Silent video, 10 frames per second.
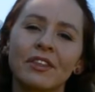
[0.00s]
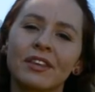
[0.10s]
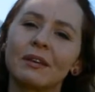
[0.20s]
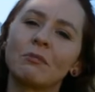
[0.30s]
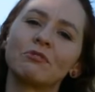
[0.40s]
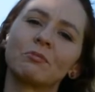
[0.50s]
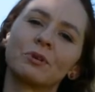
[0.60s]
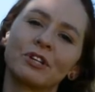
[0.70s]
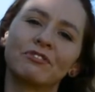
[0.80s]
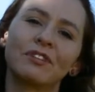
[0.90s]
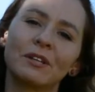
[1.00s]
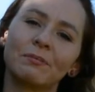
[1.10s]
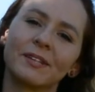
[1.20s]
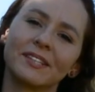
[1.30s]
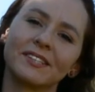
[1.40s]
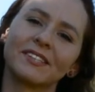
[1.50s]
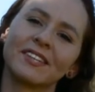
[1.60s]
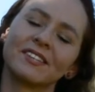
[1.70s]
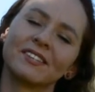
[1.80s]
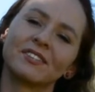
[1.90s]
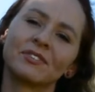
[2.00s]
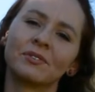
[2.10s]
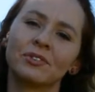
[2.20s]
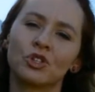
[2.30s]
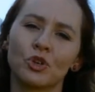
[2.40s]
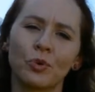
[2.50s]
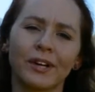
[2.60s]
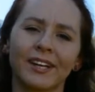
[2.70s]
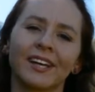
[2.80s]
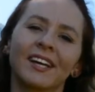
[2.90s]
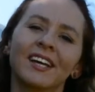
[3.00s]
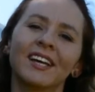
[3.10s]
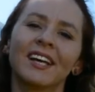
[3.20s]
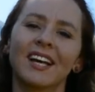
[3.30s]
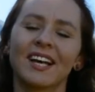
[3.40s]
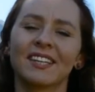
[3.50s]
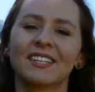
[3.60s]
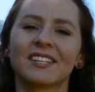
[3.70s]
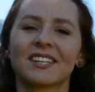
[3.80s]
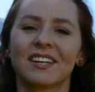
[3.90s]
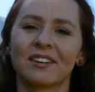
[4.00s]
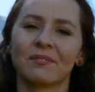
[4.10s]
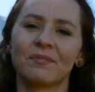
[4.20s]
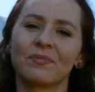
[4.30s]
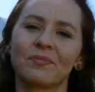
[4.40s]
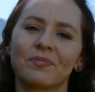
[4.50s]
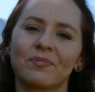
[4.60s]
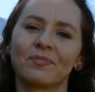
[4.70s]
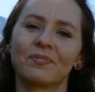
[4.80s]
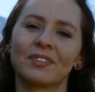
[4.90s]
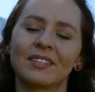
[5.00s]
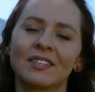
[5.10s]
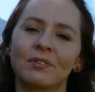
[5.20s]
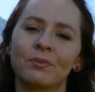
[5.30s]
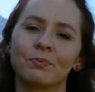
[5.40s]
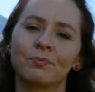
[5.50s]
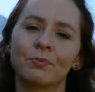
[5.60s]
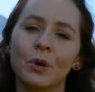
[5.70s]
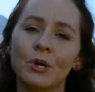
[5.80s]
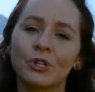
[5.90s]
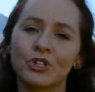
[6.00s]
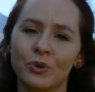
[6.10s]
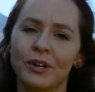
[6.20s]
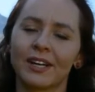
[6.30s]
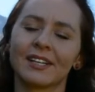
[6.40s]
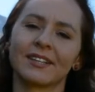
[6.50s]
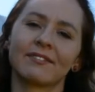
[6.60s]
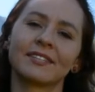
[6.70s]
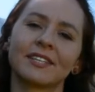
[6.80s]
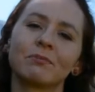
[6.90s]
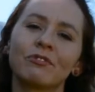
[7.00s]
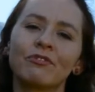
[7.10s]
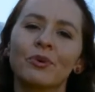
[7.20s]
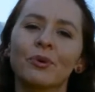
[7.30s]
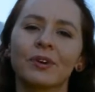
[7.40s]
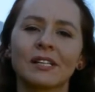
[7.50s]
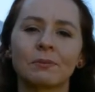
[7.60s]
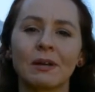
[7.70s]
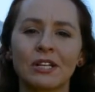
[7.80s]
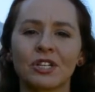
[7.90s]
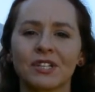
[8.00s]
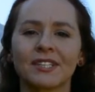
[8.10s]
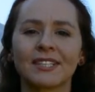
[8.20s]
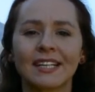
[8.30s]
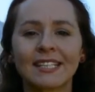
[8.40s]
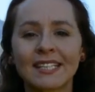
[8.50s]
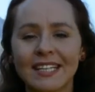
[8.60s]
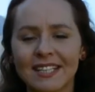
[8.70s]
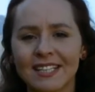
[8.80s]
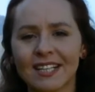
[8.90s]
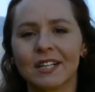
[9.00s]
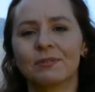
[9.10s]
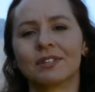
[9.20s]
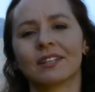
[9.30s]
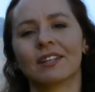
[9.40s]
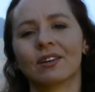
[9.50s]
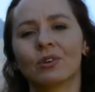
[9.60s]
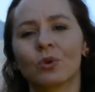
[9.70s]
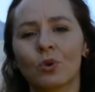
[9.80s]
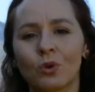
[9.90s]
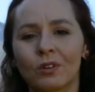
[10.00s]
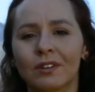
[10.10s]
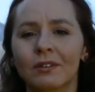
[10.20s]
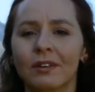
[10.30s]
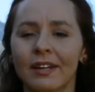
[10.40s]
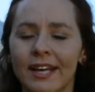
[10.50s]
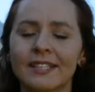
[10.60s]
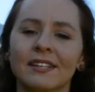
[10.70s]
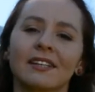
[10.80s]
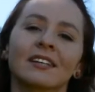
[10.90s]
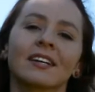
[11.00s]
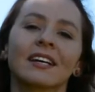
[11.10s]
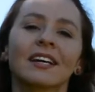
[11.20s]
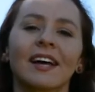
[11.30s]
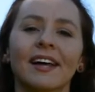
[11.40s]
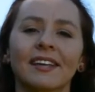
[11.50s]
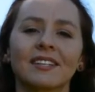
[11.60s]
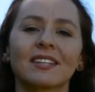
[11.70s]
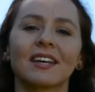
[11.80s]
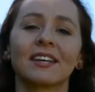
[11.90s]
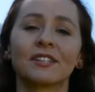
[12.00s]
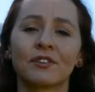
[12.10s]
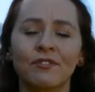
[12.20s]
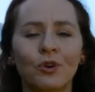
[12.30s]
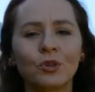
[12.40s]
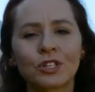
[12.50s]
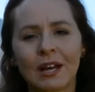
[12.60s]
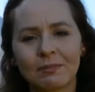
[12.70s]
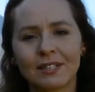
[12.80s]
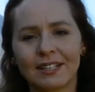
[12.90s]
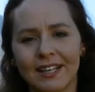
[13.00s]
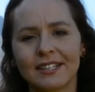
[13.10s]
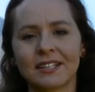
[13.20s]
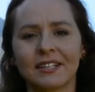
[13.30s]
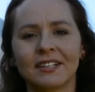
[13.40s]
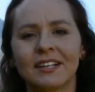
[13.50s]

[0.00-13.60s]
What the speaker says: theme of the book of Philippians is joy. And the word joy, as I've said before, is mentioned 16 times in the whole letter, and it's a 4-chapter letter,